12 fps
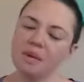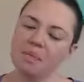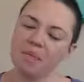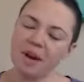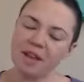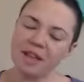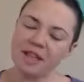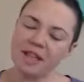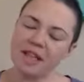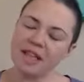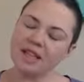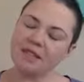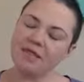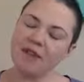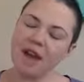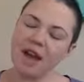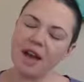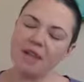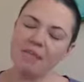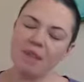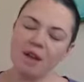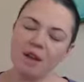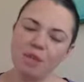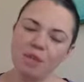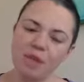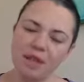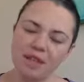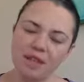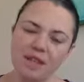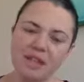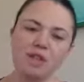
by this like divine male presence.